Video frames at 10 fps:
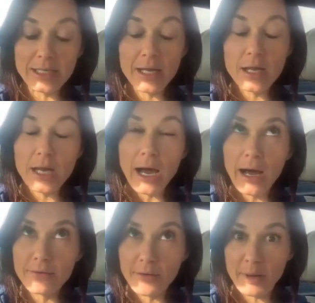Like,
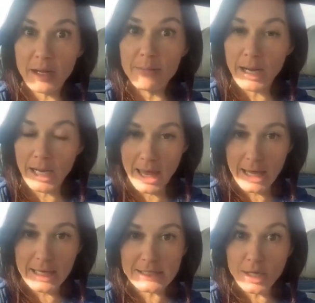God forbid my
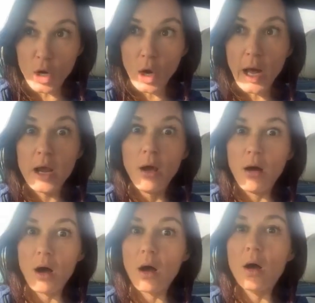kids got
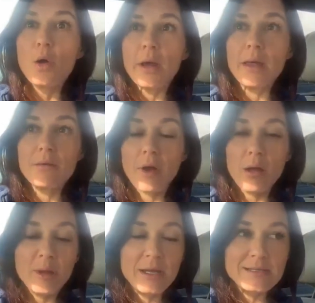hungry,
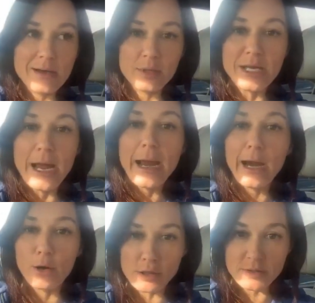right? Because they were
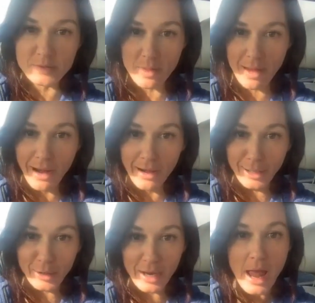terrors when they got
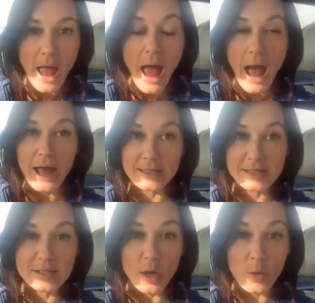hungry. And
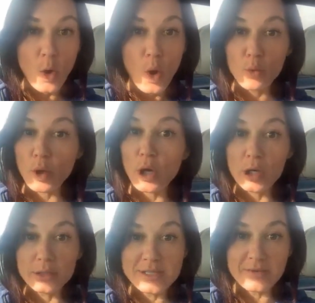so,
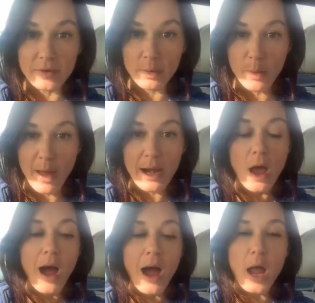regardless of where we went,
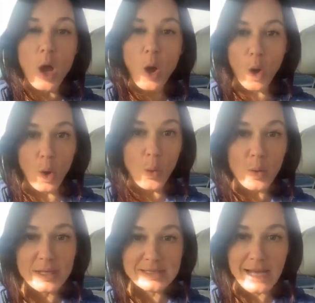I
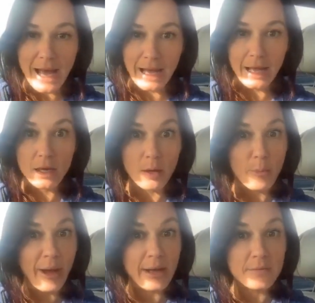always had a
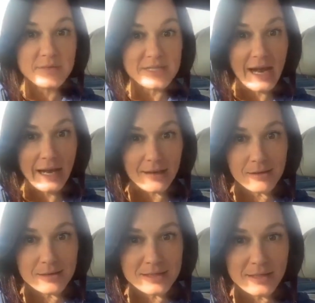bag of
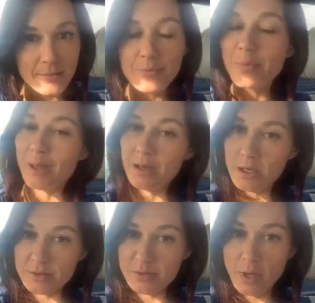snacks. And
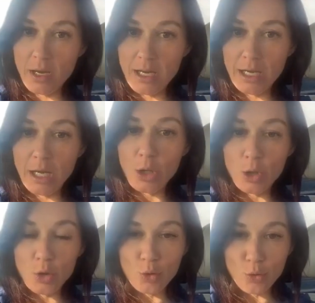here's what I need
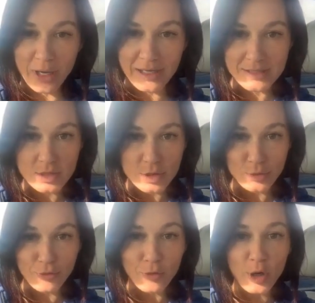you guys to
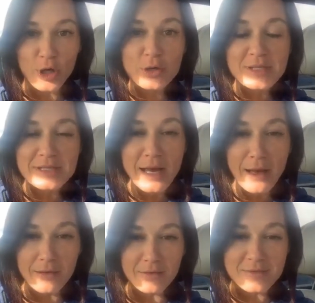do for
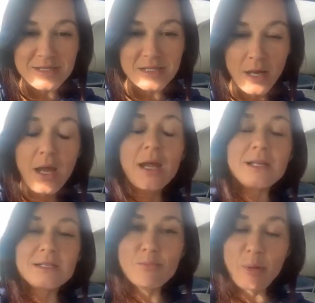yourselves
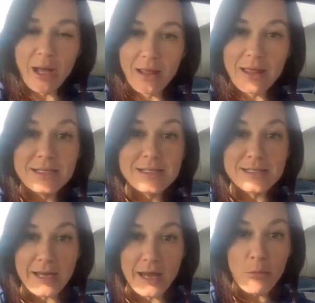is pack that
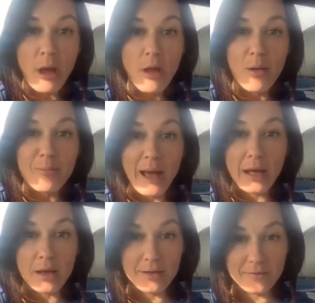same
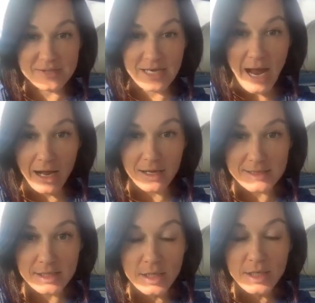bag of snacks.